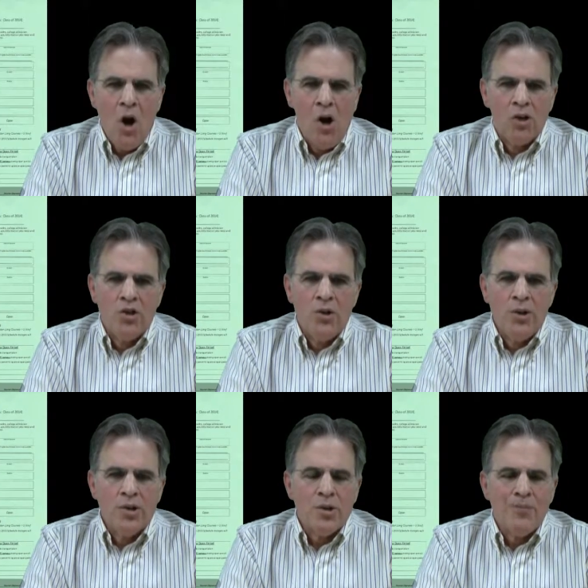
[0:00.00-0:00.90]
All
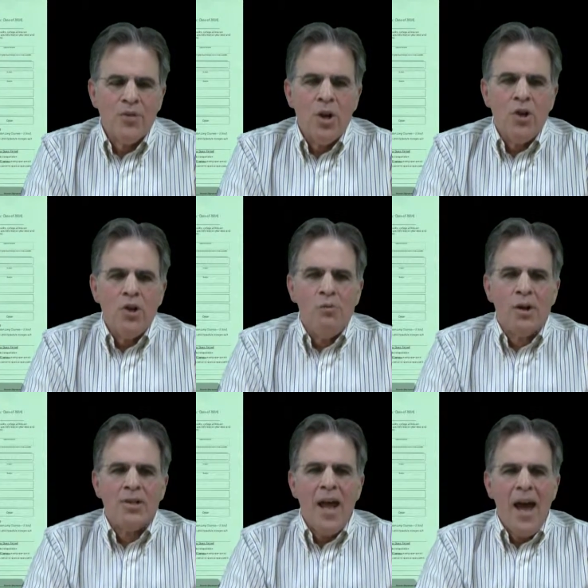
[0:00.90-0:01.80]
students, you
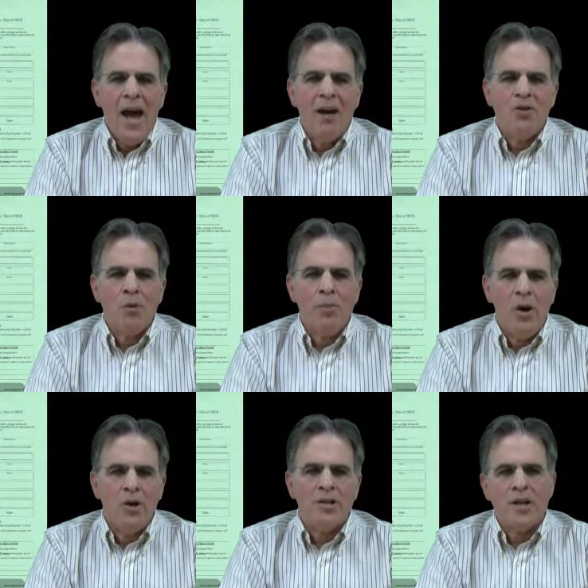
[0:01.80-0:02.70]
must have your
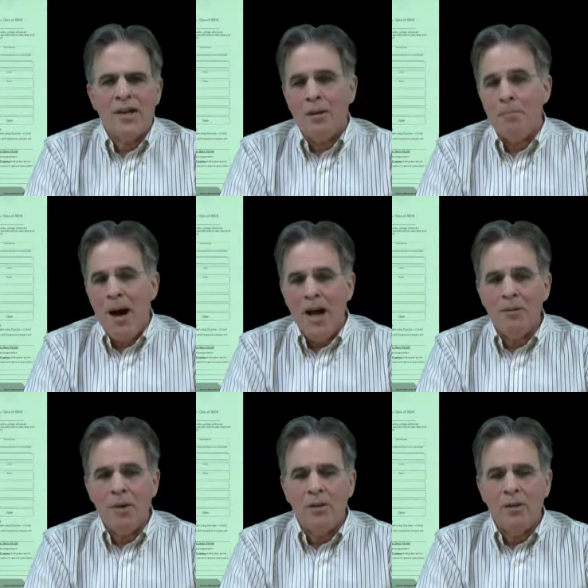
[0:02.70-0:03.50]
parents sign the bottom